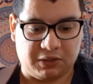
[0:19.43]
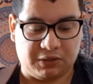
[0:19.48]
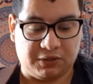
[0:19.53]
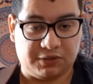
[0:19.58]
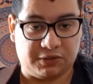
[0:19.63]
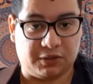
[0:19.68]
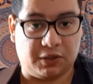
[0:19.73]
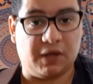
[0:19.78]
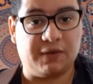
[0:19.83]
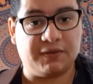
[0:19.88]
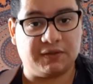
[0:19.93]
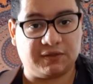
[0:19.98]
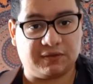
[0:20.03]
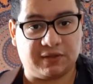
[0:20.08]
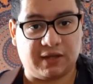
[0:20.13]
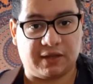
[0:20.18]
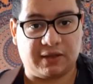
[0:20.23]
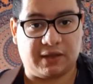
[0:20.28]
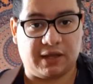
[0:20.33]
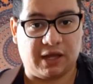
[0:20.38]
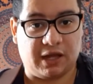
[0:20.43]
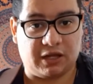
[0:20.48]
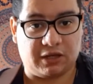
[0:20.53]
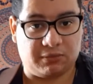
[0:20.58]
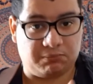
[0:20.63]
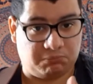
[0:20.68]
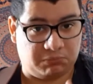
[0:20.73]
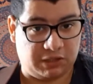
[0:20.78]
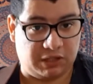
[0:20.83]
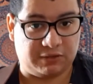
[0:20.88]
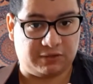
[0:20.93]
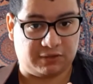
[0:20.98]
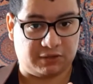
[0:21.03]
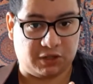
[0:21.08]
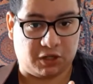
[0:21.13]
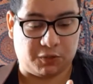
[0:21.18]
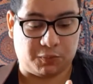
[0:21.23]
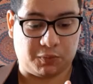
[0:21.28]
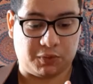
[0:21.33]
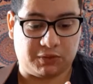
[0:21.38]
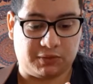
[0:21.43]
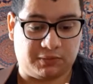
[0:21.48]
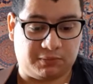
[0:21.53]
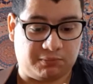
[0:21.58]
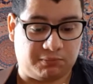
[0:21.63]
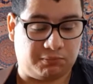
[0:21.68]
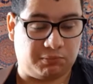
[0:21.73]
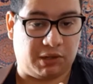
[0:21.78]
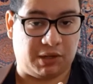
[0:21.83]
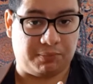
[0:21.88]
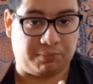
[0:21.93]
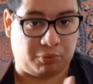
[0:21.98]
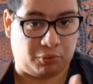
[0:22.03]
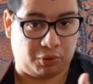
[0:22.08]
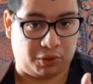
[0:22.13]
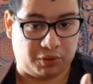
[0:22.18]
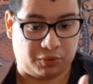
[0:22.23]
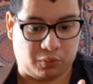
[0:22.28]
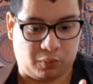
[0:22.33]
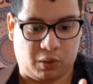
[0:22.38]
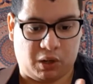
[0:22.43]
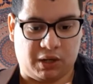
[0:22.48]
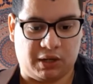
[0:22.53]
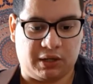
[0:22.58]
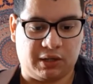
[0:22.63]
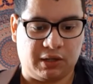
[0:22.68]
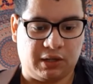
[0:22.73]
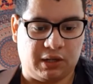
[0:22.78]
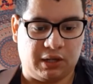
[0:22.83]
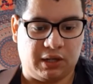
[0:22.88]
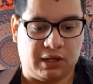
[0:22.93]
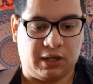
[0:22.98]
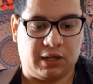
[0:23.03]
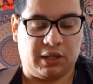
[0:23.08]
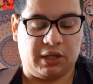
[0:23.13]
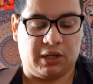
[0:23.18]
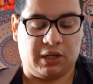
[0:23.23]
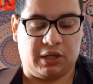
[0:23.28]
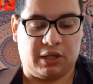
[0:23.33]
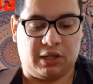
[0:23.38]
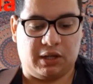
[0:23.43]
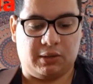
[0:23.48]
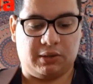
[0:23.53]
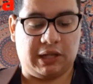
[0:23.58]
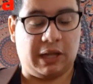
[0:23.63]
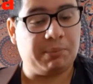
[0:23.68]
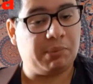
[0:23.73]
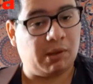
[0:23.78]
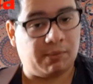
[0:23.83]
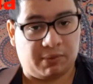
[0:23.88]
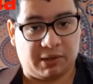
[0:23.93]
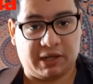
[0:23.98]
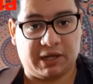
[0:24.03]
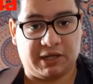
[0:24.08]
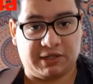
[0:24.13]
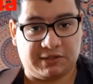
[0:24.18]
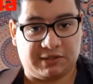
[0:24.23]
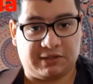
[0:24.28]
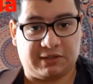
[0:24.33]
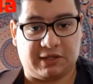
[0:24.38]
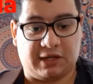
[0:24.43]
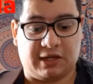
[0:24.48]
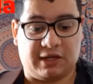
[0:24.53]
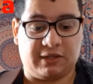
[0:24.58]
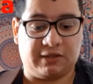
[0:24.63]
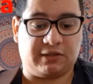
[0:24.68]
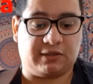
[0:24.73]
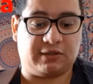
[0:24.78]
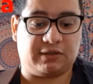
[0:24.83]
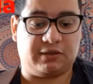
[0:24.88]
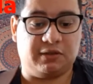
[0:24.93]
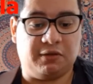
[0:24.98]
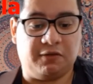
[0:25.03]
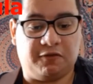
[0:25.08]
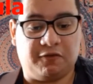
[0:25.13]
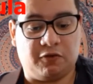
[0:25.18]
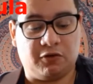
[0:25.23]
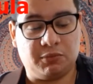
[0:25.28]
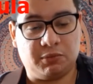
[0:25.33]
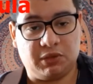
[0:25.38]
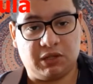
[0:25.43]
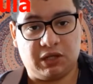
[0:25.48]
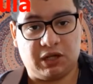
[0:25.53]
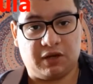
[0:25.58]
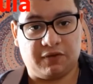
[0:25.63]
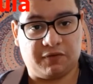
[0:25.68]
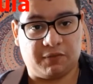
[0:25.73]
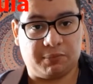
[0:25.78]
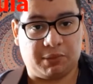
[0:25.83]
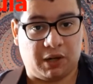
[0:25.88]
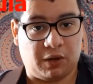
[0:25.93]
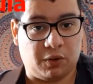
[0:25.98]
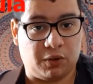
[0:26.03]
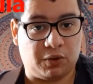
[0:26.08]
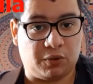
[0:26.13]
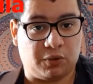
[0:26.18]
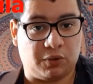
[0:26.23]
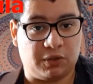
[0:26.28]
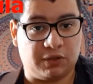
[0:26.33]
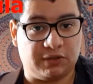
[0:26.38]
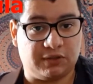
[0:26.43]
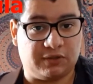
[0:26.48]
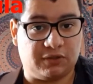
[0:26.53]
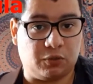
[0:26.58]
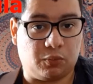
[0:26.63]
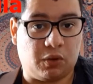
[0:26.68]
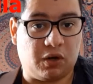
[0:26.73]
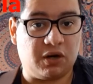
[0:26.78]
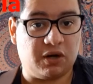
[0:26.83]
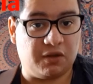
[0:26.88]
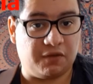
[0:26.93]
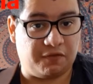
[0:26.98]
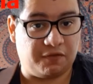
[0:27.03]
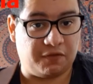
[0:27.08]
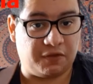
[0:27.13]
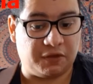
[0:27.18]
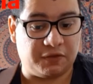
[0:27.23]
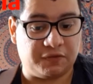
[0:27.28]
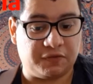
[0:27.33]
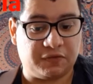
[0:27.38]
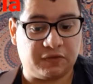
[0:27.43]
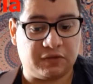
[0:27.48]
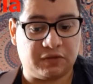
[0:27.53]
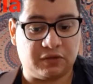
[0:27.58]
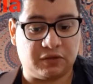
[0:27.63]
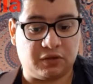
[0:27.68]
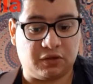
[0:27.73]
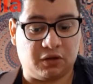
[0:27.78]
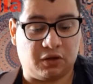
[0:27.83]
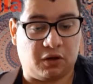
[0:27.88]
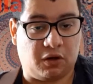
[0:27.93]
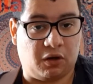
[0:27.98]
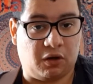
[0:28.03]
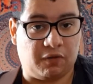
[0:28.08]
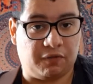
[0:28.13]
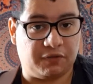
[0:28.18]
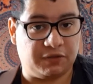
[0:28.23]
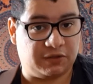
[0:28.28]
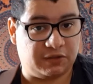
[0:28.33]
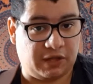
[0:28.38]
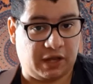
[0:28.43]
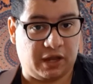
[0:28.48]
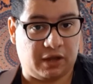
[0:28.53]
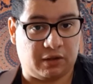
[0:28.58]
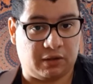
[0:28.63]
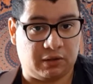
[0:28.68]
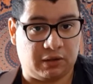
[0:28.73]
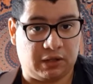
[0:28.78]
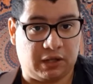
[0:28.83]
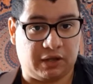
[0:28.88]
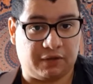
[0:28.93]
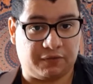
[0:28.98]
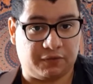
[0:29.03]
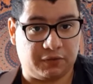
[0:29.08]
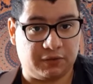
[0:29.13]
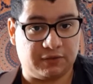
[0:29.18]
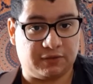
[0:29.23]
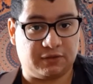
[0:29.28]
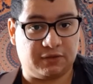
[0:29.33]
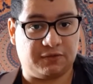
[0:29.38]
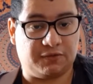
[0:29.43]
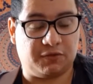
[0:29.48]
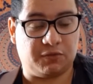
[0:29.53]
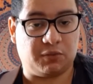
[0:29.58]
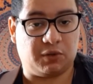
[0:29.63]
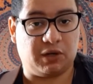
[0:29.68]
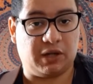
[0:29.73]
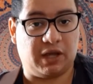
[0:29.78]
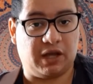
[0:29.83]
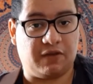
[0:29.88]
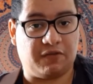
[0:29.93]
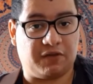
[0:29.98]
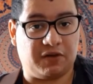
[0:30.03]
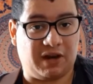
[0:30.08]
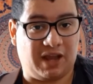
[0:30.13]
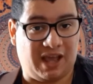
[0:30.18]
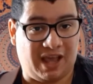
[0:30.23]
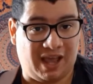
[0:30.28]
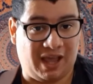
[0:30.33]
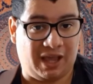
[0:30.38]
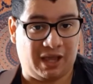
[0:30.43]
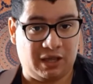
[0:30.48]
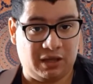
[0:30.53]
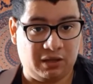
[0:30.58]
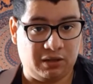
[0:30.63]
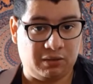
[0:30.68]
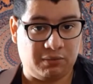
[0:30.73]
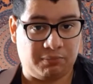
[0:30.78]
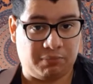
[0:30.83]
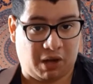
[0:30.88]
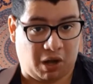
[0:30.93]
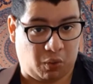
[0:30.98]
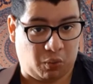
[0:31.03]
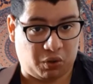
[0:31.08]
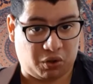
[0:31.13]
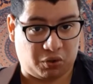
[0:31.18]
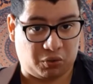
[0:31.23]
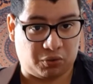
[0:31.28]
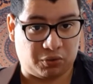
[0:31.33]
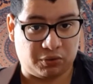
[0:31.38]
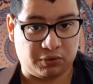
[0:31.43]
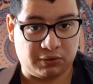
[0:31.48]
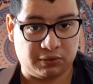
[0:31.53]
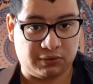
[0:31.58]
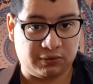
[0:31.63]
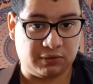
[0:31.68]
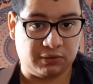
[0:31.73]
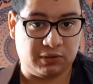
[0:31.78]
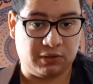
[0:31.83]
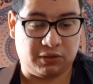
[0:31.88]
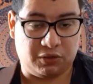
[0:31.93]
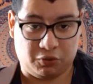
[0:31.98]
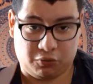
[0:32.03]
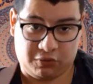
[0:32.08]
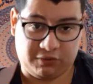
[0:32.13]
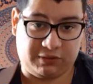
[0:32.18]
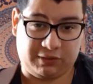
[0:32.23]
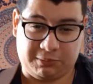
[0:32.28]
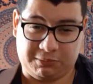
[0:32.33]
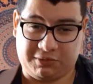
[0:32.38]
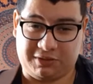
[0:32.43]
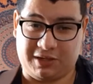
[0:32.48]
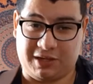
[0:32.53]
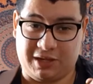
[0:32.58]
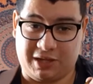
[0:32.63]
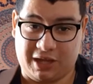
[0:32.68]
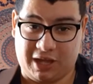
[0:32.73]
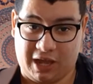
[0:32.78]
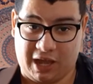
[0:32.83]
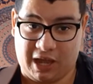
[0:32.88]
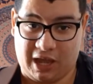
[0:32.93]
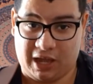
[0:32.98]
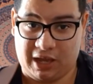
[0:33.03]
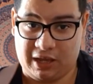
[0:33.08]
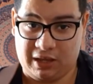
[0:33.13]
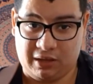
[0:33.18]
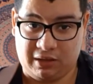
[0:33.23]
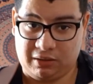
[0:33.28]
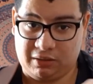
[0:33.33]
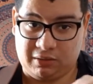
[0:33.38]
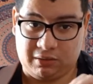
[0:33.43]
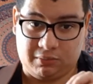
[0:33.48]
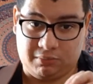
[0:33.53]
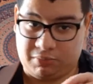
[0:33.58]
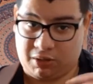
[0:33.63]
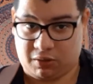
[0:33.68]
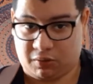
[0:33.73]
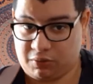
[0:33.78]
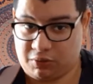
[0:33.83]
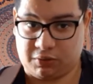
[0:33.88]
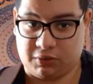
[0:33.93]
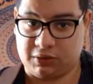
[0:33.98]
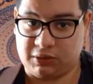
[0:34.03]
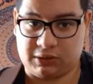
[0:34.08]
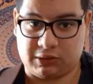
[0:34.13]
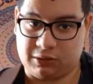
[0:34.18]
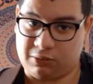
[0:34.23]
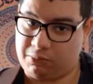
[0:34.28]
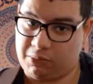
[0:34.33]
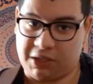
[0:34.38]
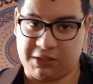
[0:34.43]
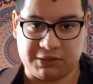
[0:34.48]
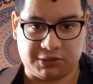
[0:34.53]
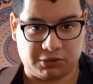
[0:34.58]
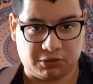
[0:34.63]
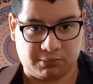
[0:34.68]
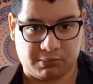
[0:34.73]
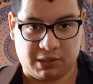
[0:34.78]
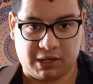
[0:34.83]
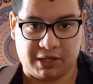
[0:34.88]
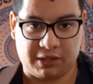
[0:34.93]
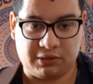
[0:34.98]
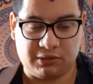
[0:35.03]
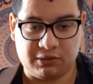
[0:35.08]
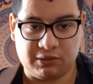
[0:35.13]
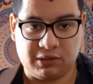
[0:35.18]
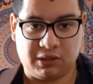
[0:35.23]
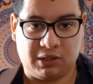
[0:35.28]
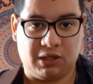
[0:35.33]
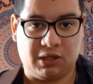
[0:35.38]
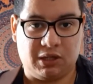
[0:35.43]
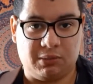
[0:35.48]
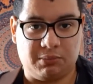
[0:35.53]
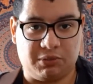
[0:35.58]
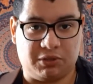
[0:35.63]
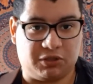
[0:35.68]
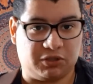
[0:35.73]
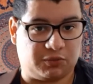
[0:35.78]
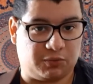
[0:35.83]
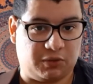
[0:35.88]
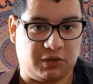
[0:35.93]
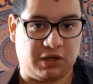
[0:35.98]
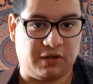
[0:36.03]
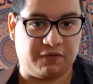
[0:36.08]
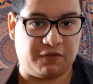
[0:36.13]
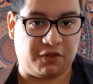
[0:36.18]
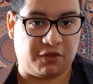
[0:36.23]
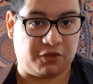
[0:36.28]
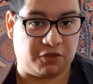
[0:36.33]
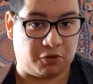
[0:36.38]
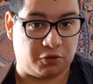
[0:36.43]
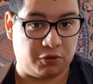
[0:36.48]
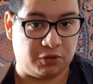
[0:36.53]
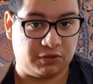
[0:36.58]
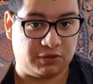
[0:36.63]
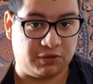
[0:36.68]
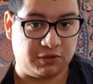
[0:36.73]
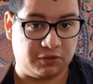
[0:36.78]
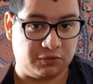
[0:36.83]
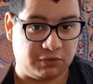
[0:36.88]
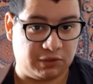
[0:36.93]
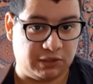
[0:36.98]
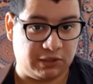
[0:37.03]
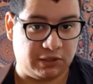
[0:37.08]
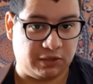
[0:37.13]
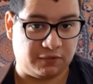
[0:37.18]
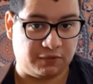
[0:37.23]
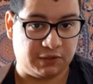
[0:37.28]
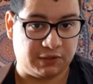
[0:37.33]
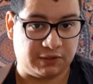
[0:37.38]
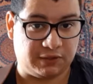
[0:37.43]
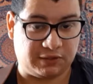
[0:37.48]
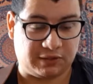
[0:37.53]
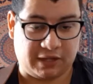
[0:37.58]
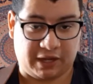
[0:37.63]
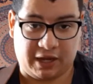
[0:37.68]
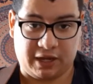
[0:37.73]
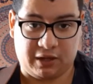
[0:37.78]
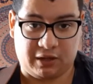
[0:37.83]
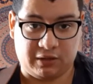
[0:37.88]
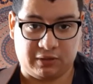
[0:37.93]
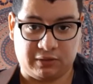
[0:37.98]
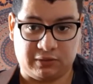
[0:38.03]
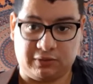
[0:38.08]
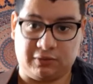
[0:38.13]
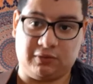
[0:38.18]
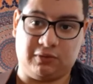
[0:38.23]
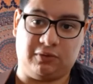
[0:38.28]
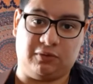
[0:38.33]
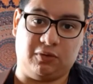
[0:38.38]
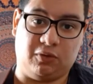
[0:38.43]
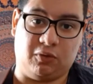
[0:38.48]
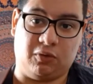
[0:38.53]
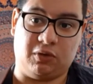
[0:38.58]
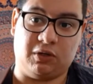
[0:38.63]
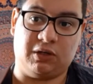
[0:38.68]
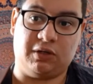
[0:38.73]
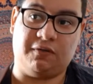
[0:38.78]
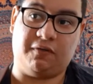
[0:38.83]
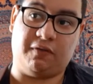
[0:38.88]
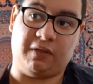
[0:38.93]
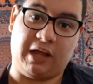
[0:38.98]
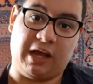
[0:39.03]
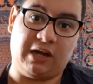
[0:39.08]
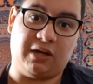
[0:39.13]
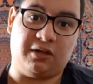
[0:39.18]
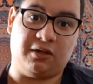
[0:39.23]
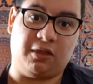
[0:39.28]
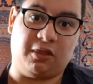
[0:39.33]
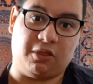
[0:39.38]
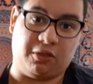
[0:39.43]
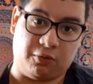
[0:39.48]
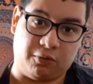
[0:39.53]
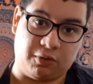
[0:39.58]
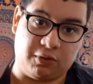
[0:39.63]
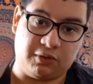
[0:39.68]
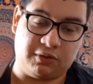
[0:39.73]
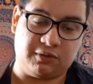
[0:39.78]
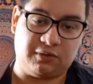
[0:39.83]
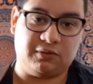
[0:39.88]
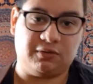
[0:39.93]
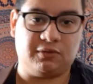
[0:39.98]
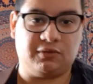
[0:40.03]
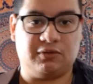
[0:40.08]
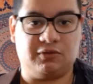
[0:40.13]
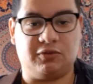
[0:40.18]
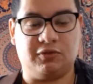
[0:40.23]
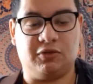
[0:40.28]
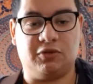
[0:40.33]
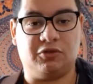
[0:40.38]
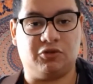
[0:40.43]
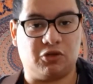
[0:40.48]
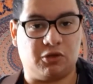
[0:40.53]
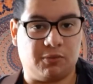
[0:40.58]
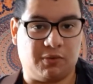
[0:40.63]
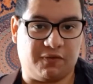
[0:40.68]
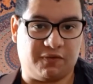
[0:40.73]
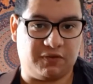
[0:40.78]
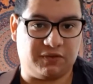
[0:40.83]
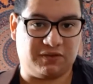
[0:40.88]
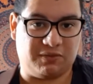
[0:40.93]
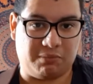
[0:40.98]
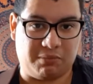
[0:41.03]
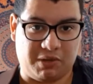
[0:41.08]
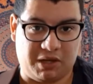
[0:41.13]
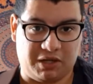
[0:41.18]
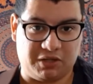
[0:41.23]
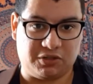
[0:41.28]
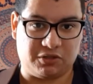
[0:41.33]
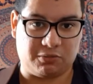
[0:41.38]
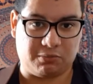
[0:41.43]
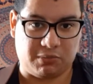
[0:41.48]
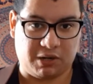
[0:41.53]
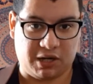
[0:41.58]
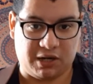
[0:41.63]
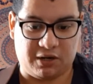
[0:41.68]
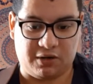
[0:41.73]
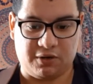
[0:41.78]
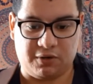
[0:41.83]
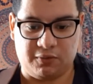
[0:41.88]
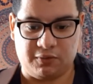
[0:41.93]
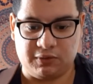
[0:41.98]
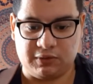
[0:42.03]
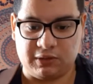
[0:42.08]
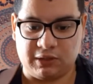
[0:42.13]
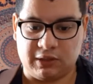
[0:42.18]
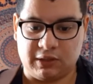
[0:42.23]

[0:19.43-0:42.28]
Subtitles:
So having said that, let's start with my point 1. Like Papa Gates says, the formula of a power chord is the 1/5 of a scale. Like for instance, if you want to have an A power chord, notice I'm saying A power chord, not major or minor, because we don't have a third degree of the scale or a flatted third to determine if it's a major or minor note,